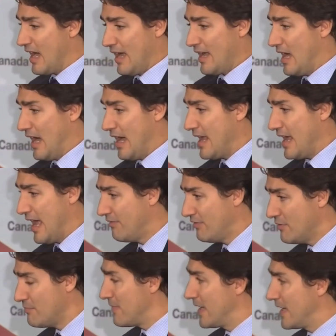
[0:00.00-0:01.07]
I, I, I
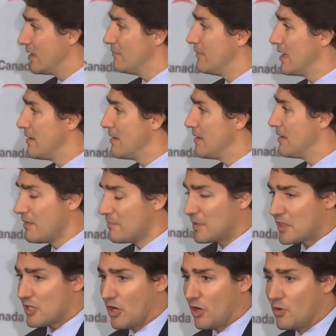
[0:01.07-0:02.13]
haven't made up my mind,
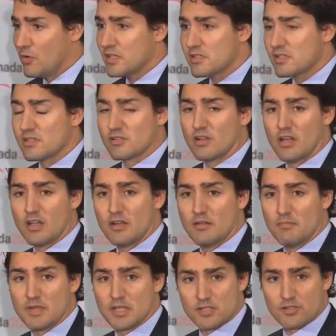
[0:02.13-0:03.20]
but the onus is on
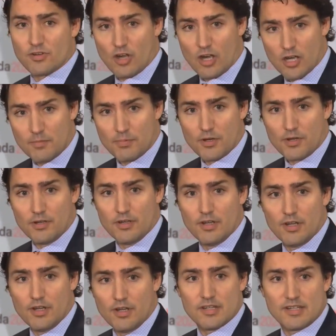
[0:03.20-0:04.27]
Mr. Harper
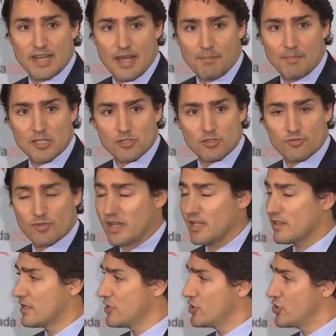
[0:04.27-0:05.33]
to
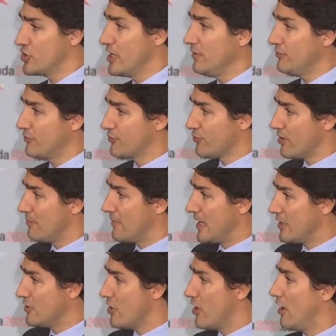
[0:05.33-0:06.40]
demonstrate that a shift from
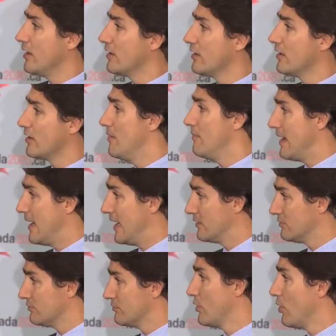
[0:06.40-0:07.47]
a
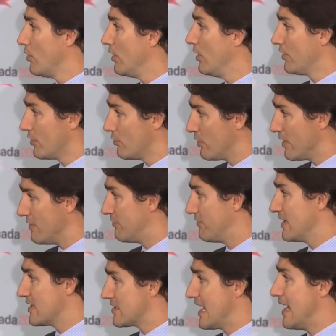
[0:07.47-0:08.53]
non-combat role that
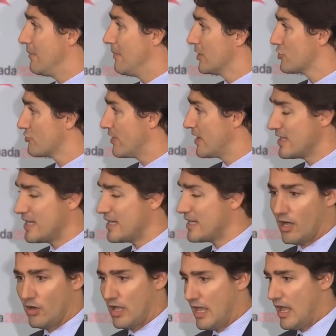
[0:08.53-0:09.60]
we've established right
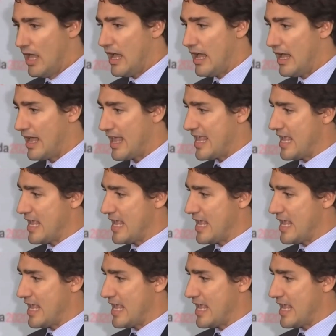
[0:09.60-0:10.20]
now uh,